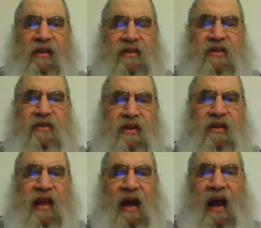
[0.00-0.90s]
That's
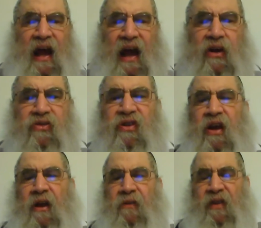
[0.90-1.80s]
considered a house
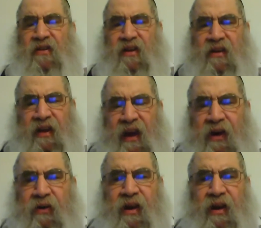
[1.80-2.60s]
that's in the air,